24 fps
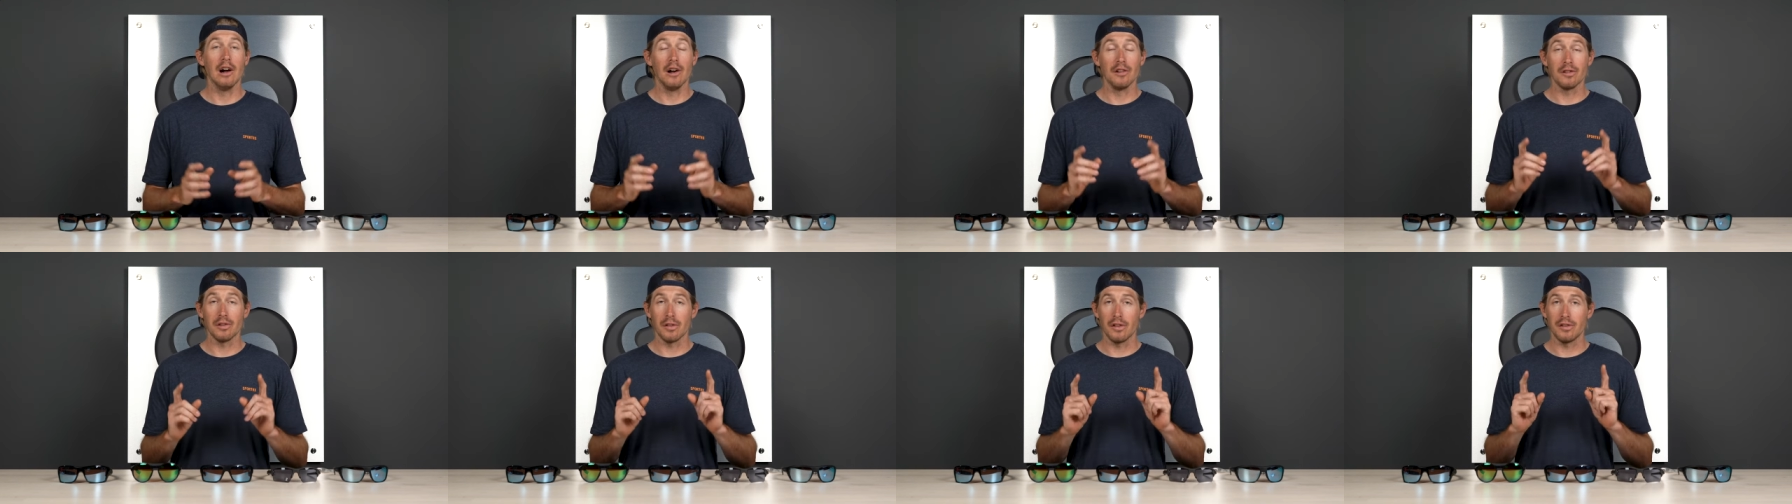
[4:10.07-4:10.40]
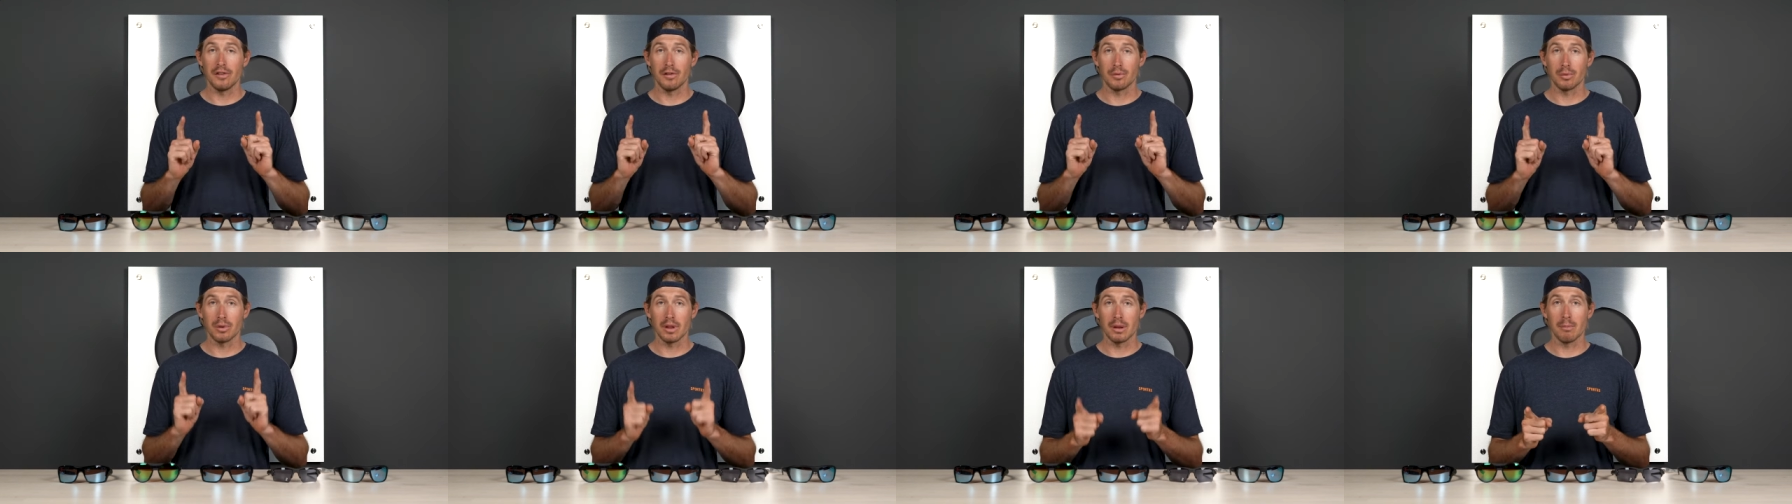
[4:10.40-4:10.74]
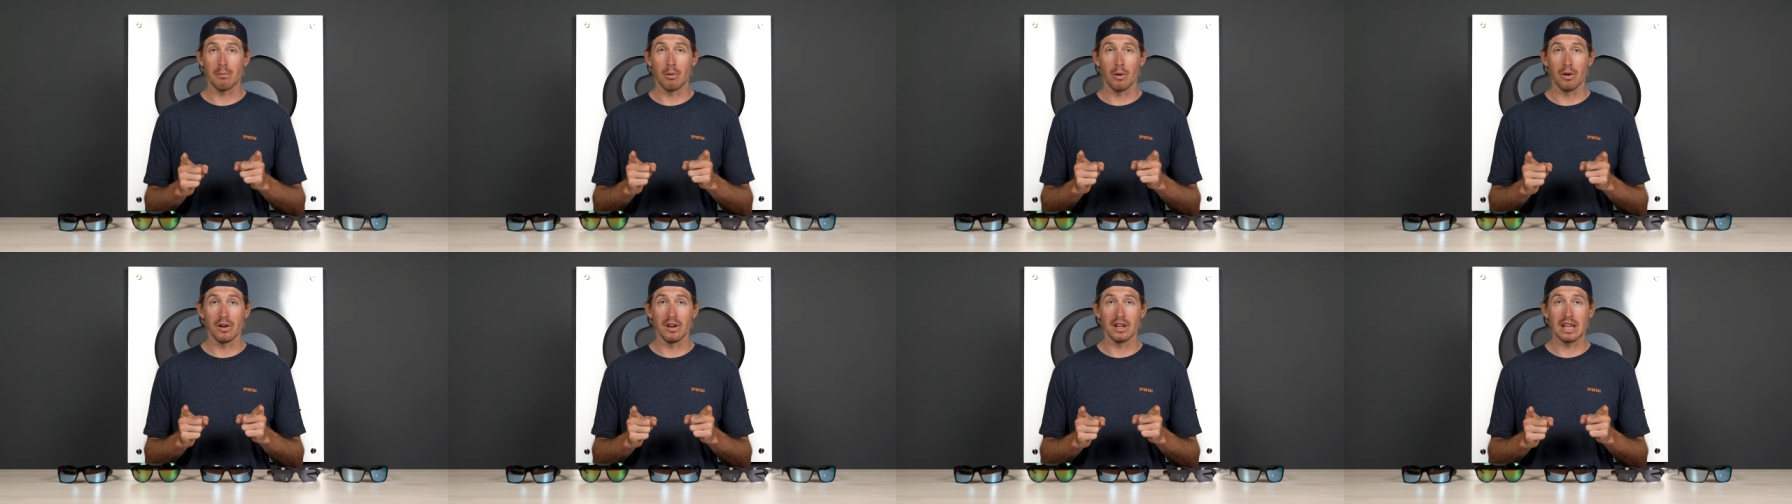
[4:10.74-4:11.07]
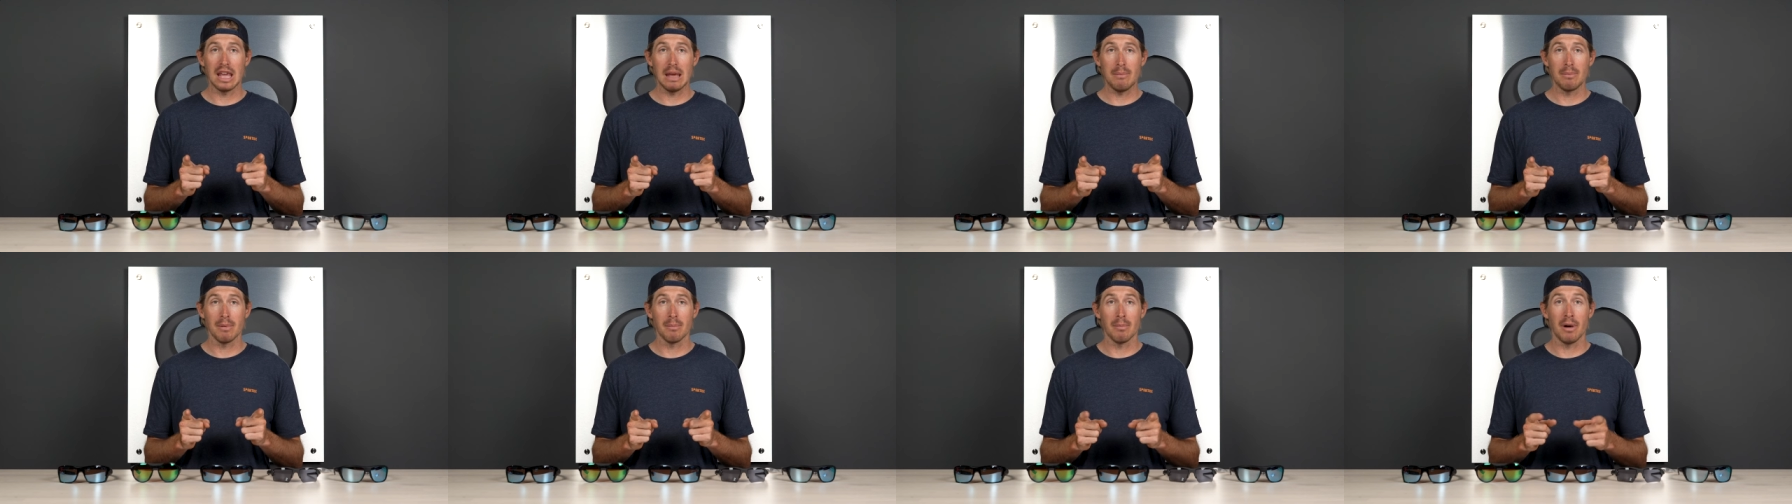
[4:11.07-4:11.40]
So this is really important to
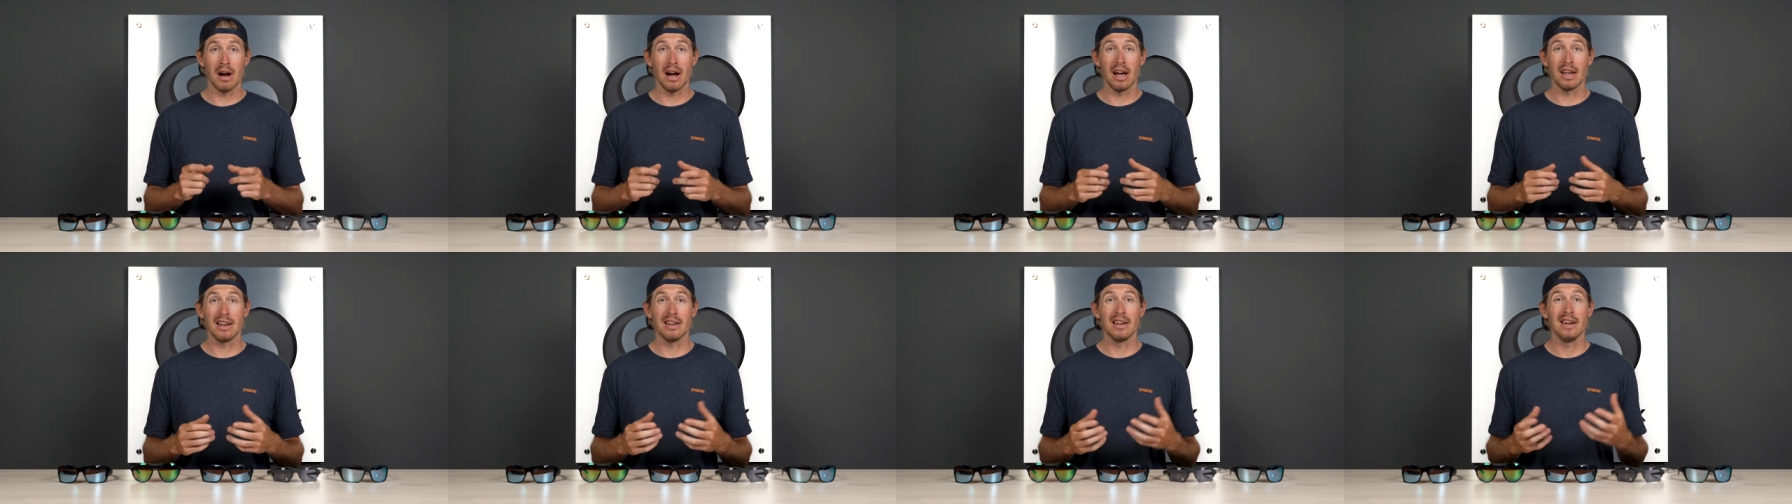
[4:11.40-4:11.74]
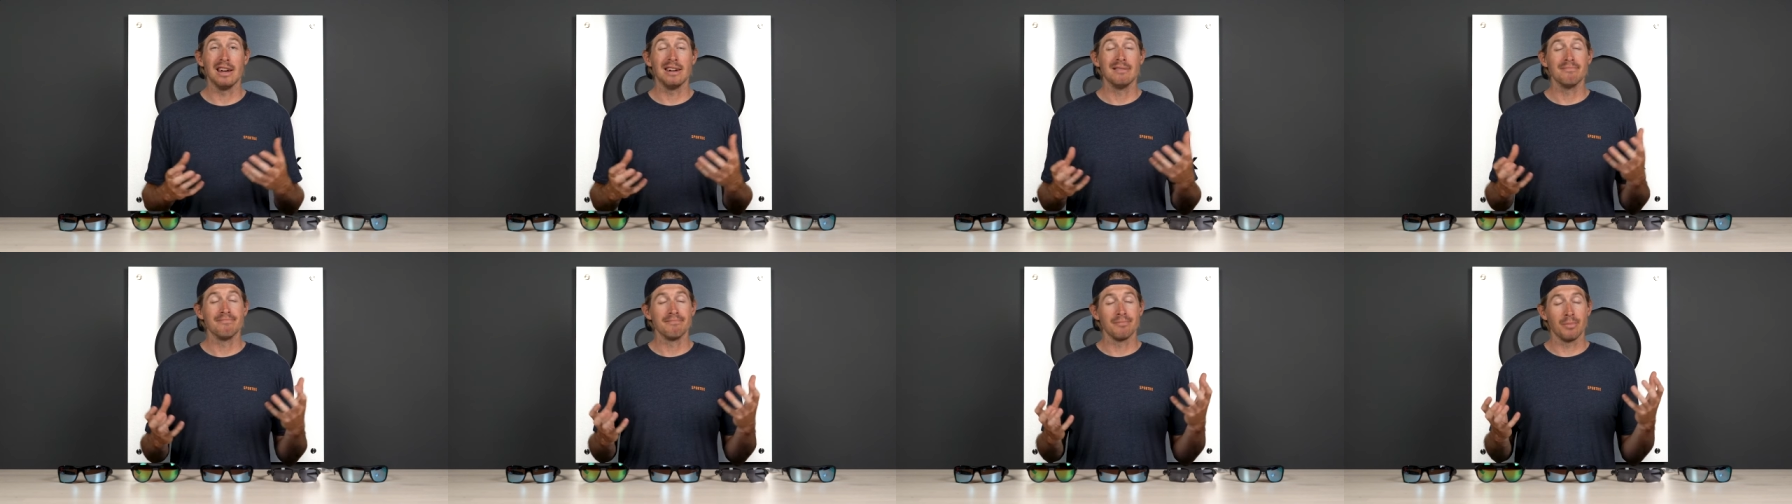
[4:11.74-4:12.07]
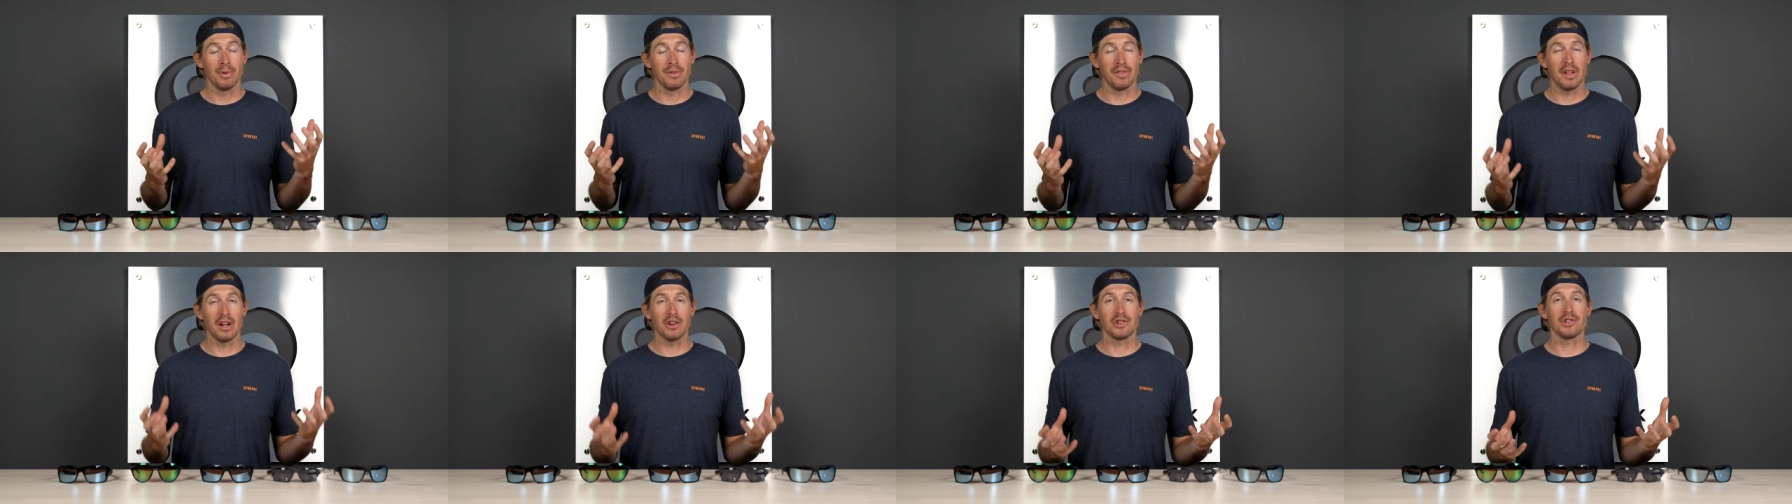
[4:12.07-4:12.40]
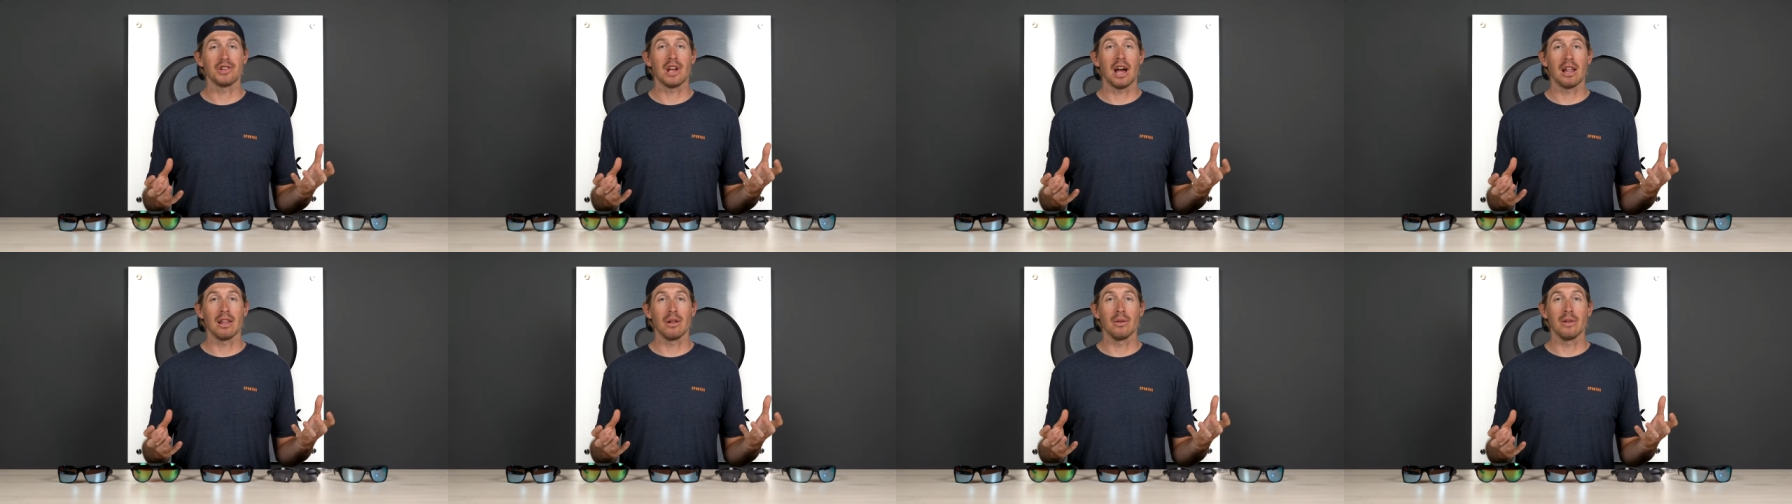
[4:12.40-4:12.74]
keep in mind with that
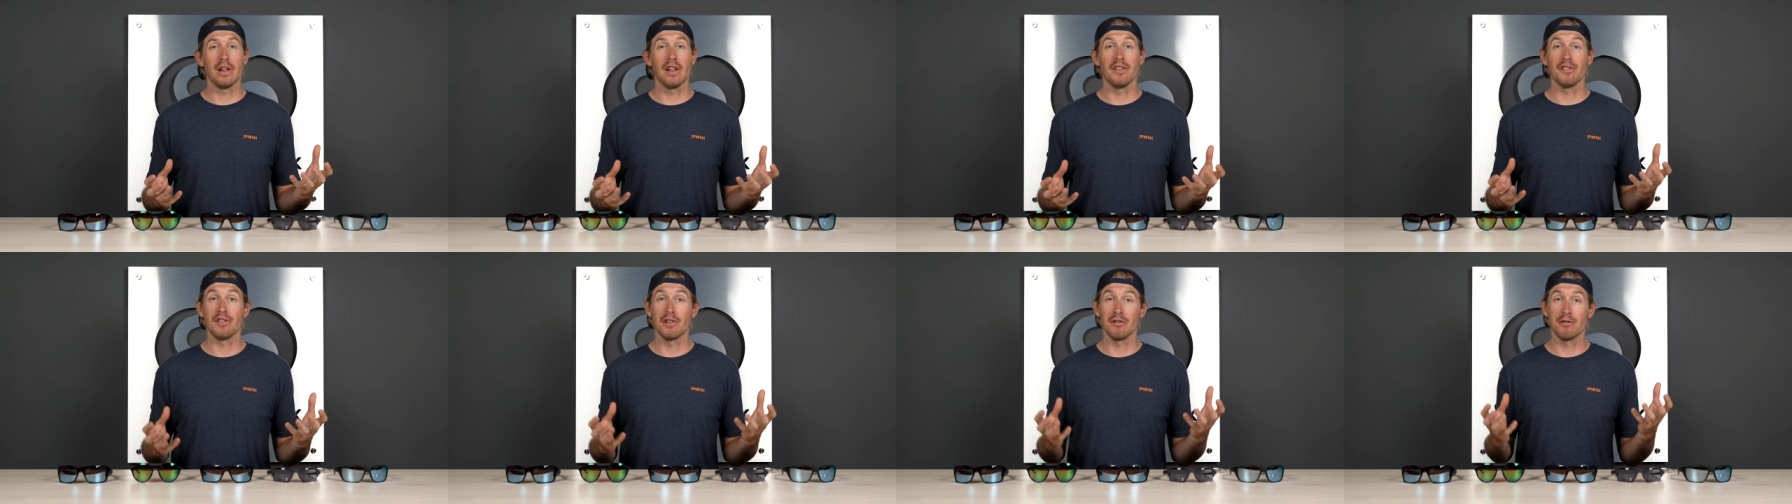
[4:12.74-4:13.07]
shallow lens.